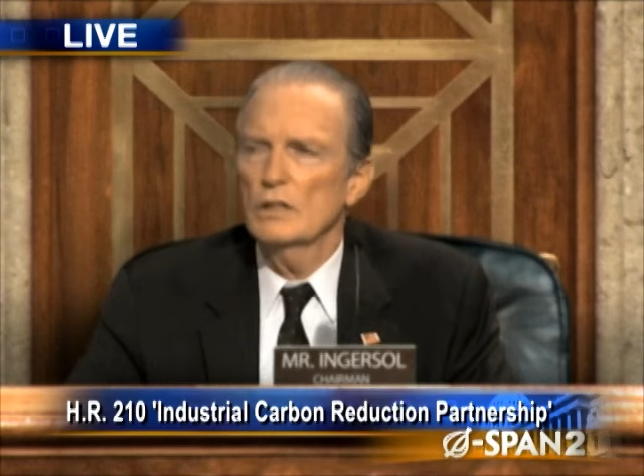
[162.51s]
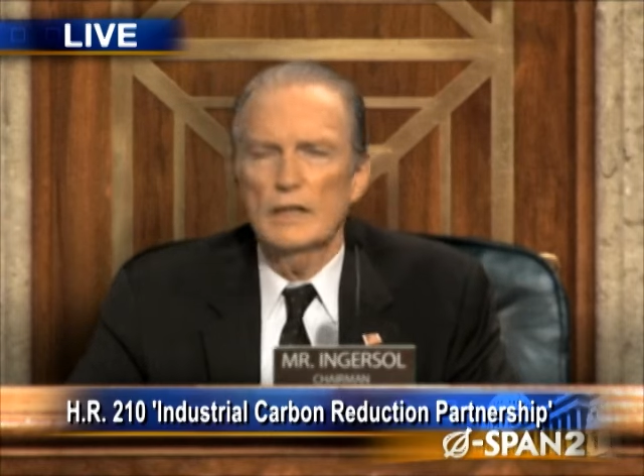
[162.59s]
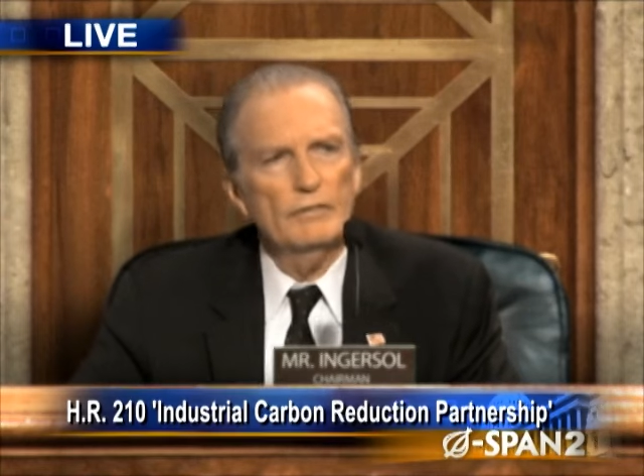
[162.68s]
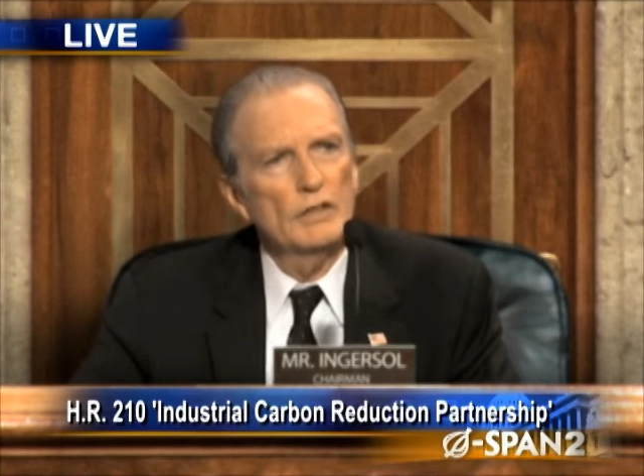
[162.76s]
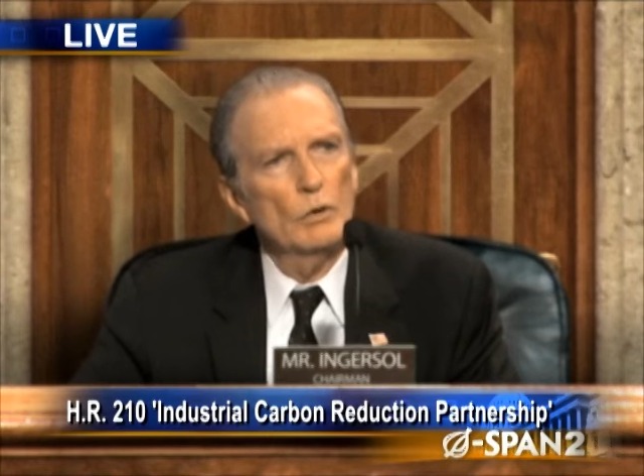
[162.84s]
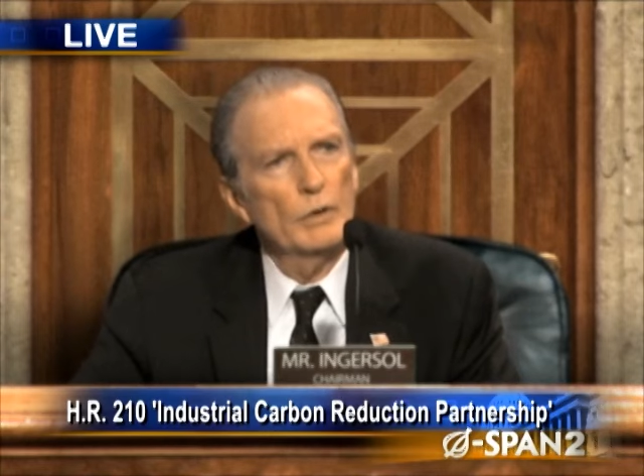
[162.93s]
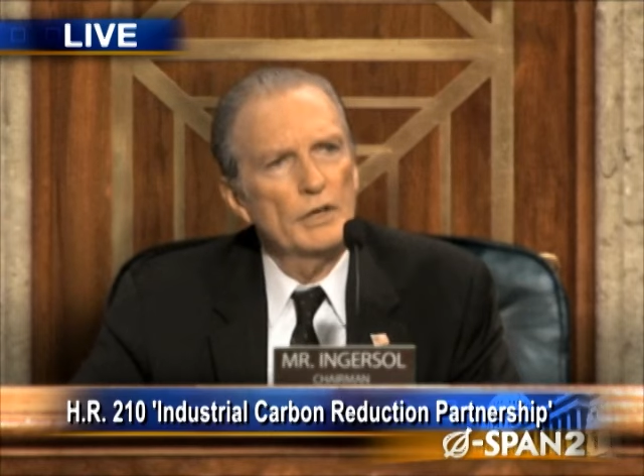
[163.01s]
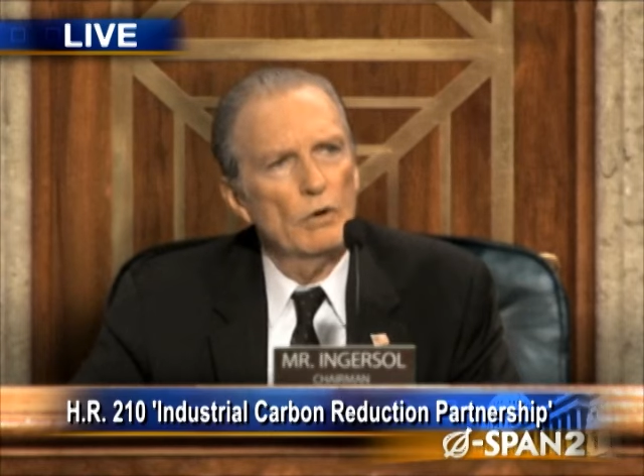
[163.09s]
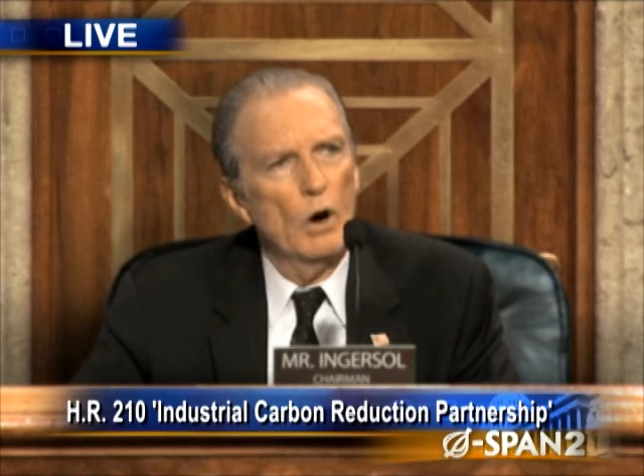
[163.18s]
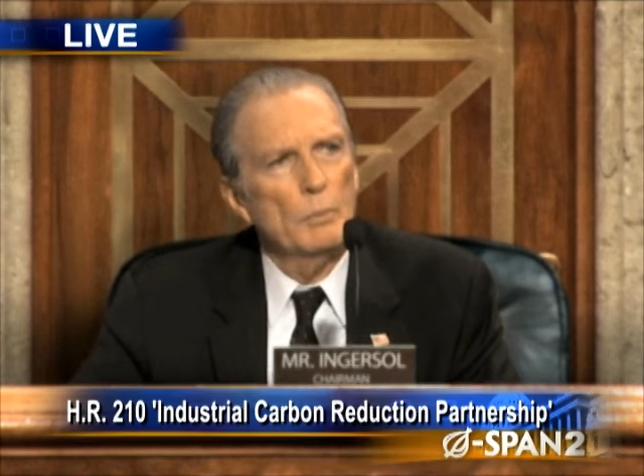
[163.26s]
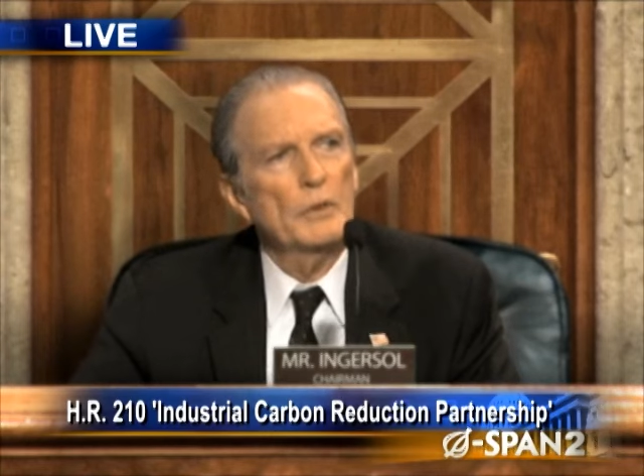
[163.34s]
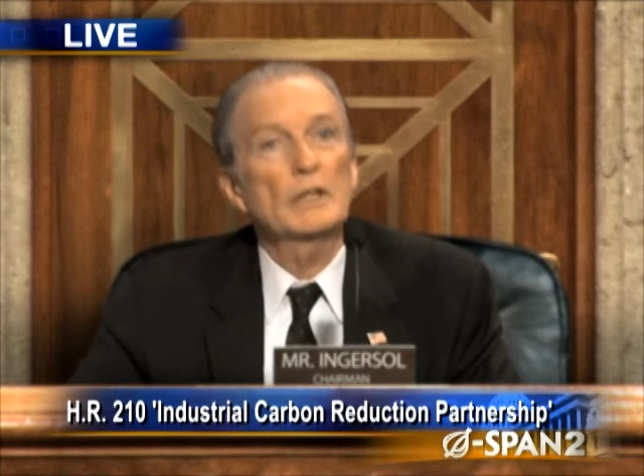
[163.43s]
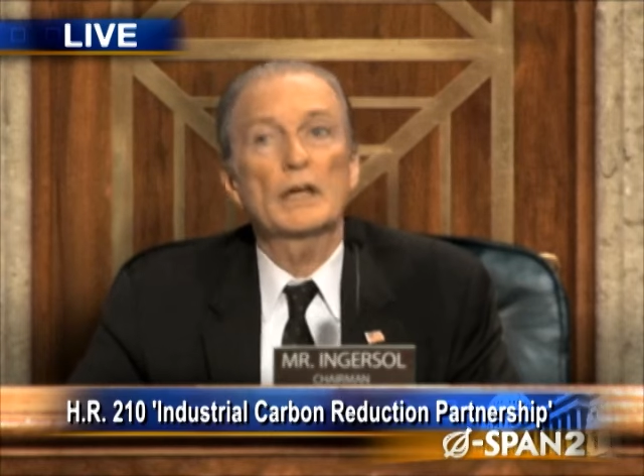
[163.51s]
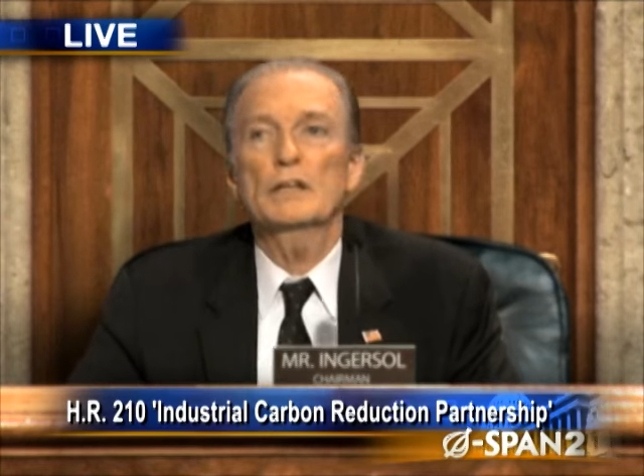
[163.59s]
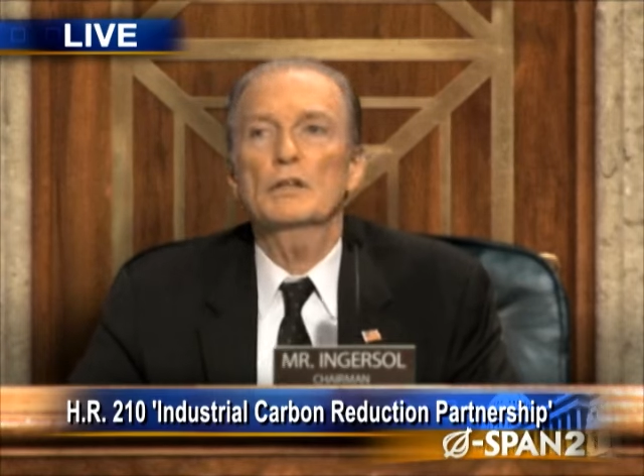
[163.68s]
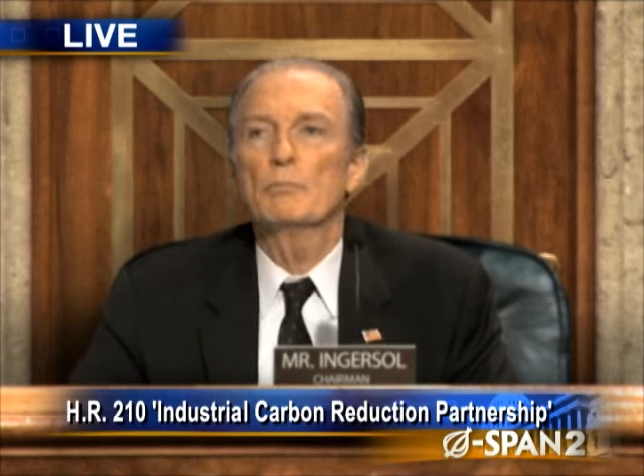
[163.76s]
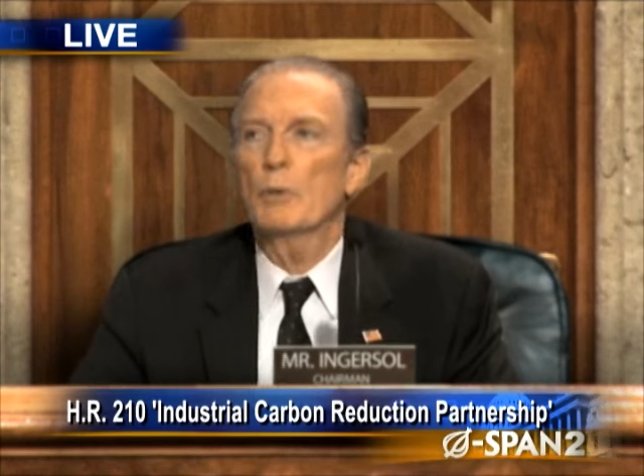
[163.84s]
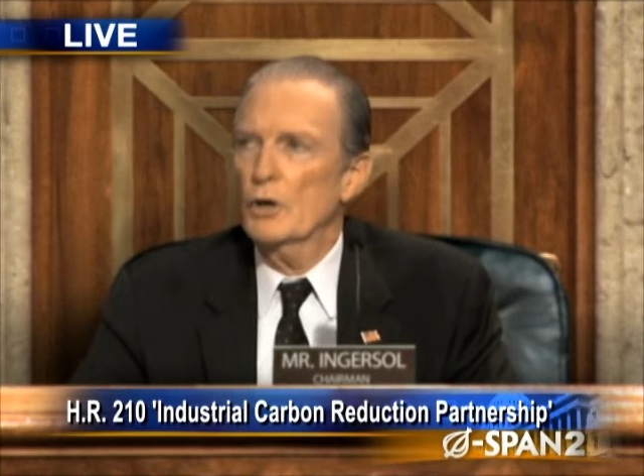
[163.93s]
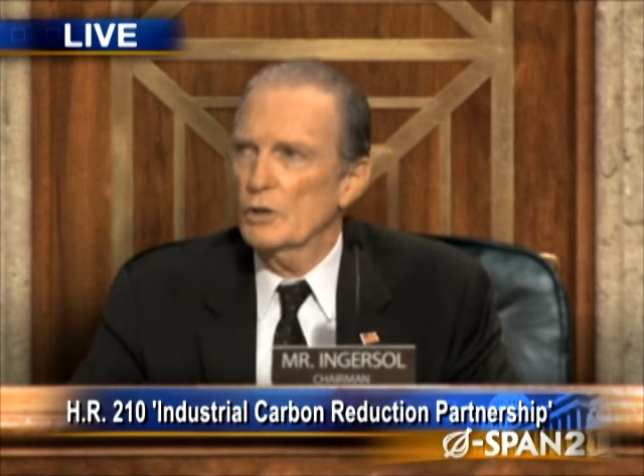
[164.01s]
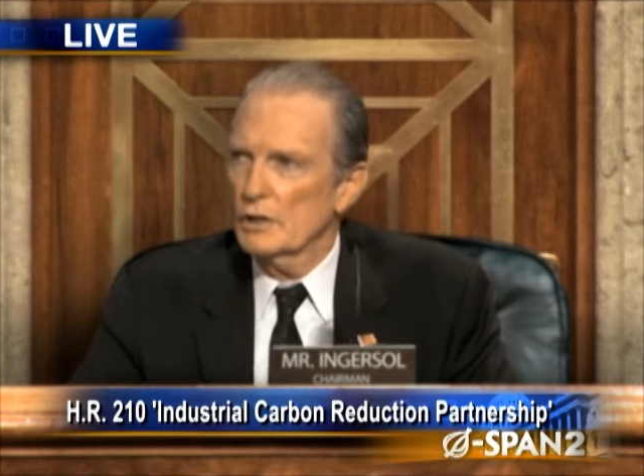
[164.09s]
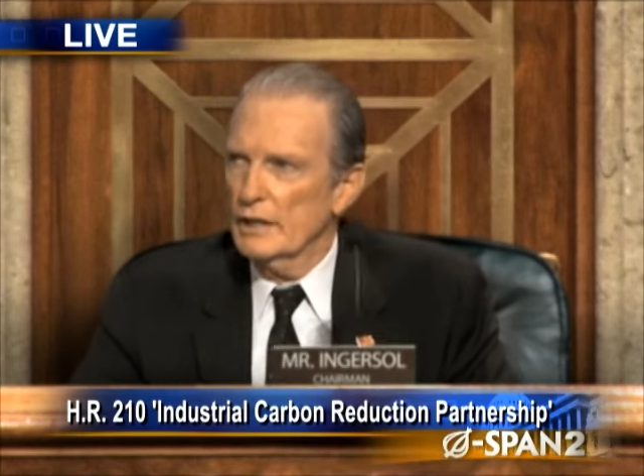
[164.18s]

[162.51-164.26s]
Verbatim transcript: leaving the window open, letting the bird